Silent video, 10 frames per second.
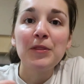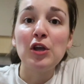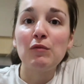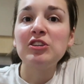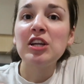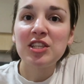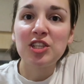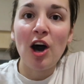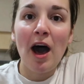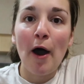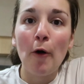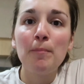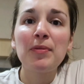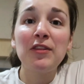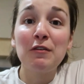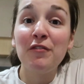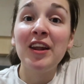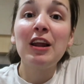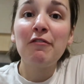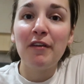You originally start out and the
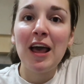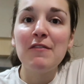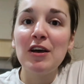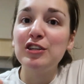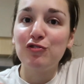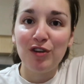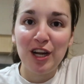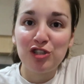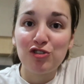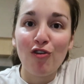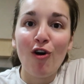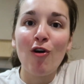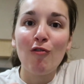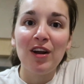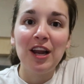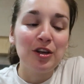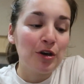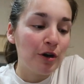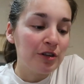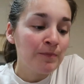vanilla flavor is really strong, really
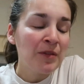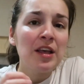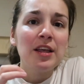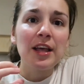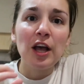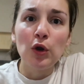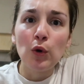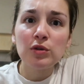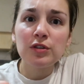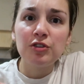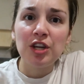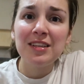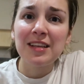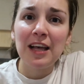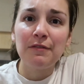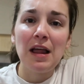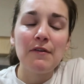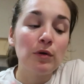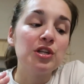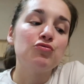good. You get loads of cheesecake
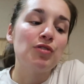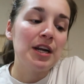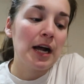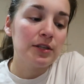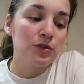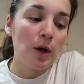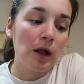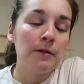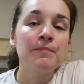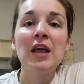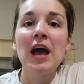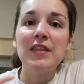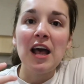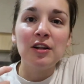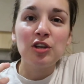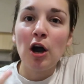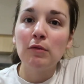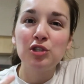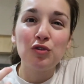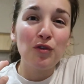flavor, which is really nice as well. And then
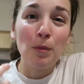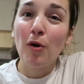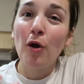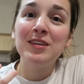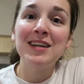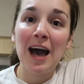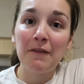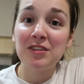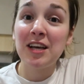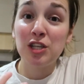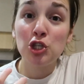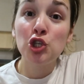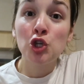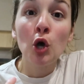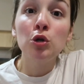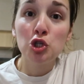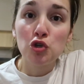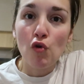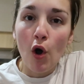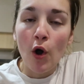comes through the protein aftertaste is so
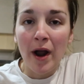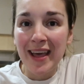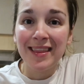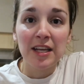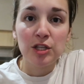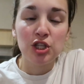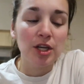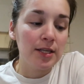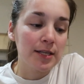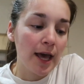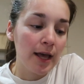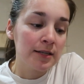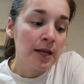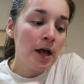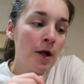strong in these cheesecakes.